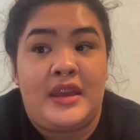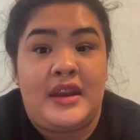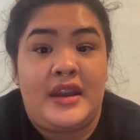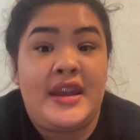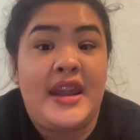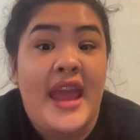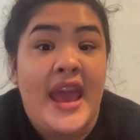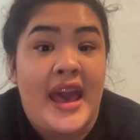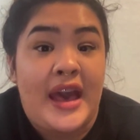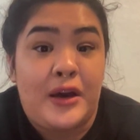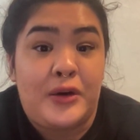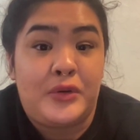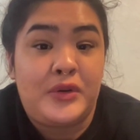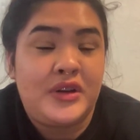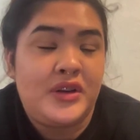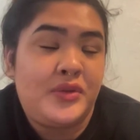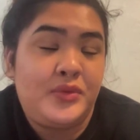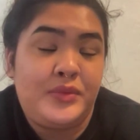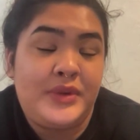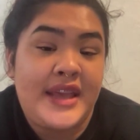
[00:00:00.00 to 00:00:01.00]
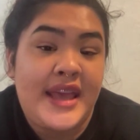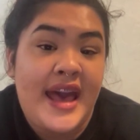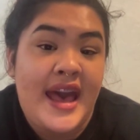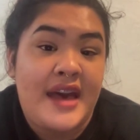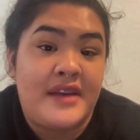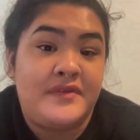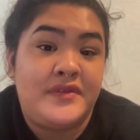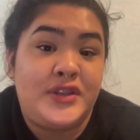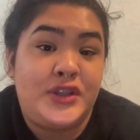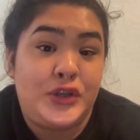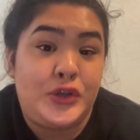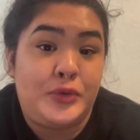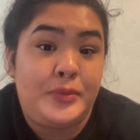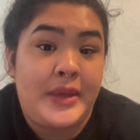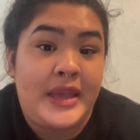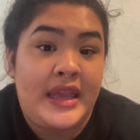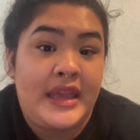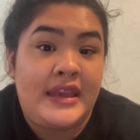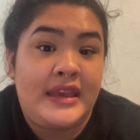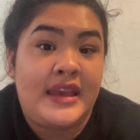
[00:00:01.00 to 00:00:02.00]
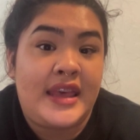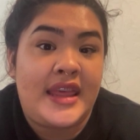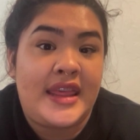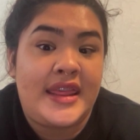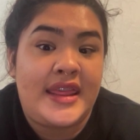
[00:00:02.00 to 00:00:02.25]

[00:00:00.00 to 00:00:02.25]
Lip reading: Now we have tubing